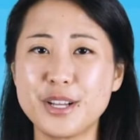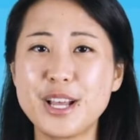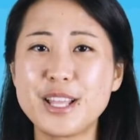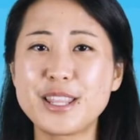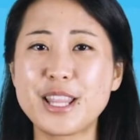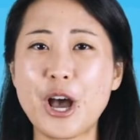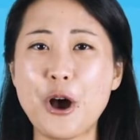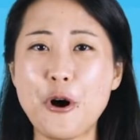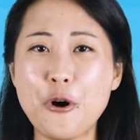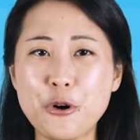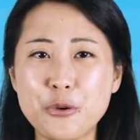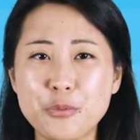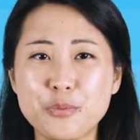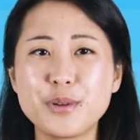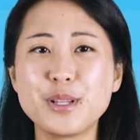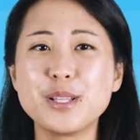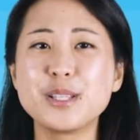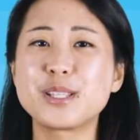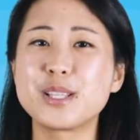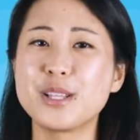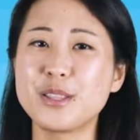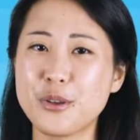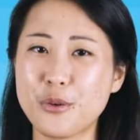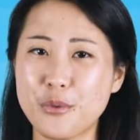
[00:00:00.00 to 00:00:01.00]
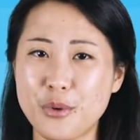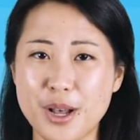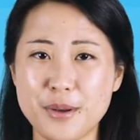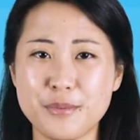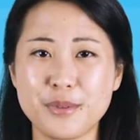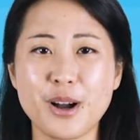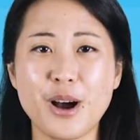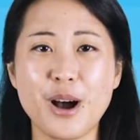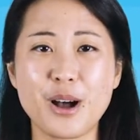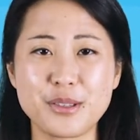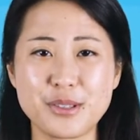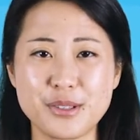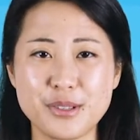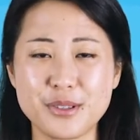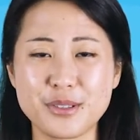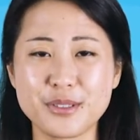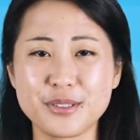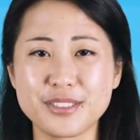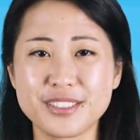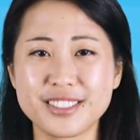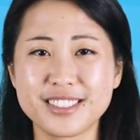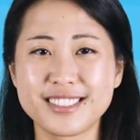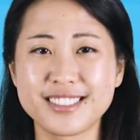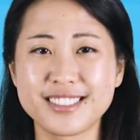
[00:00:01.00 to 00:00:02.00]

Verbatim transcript: that opens in the web console.